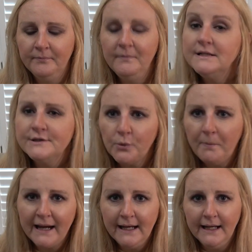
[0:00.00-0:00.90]
being sucked
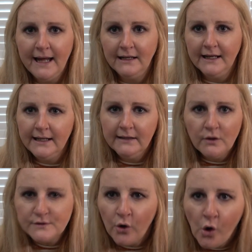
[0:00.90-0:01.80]
back in again.
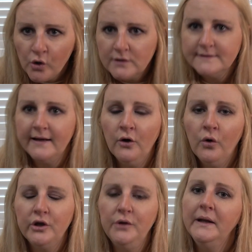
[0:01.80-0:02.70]
Those hooks, they
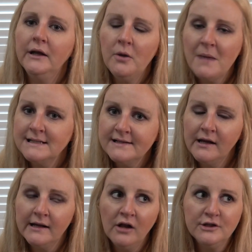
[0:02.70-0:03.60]
hook you in. I know my
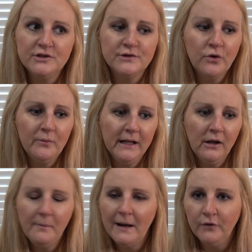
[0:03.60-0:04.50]
psychologist taught me a
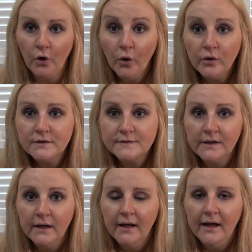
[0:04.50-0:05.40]
lot about the
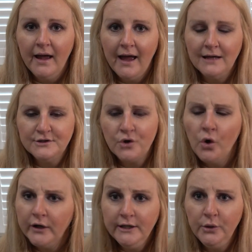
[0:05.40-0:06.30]
hooks, just
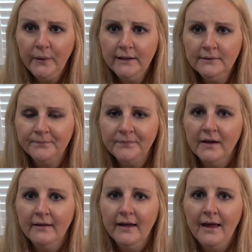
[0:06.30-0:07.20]
hooking you in.
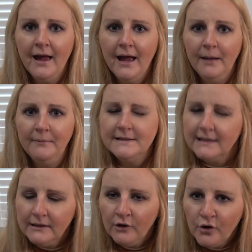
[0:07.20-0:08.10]
These
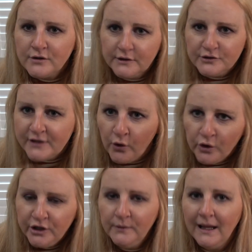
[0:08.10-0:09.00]
little hooks that just
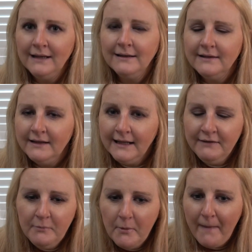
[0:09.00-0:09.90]
hook you, like
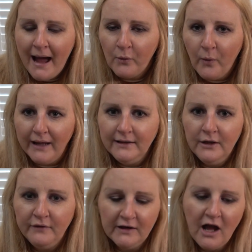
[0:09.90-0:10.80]
even the back way.
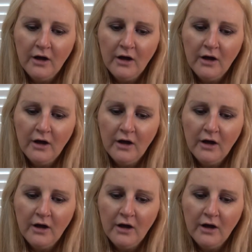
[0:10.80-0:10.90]
If they